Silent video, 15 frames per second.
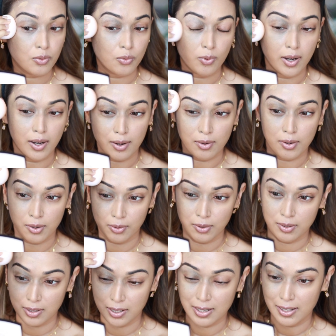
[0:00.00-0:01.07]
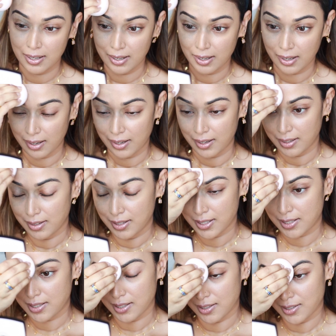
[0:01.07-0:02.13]
Wow,
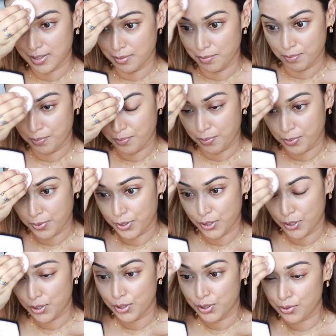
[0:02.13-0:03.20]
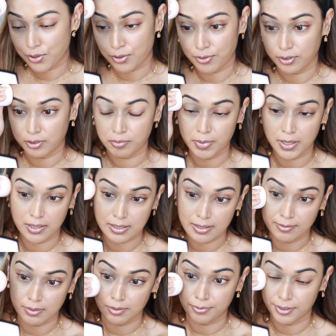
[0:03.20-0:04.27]
this is a beautiful build
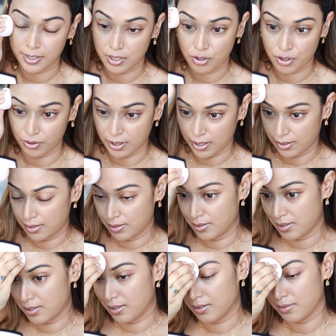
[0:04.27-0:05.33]
level finish, you guys.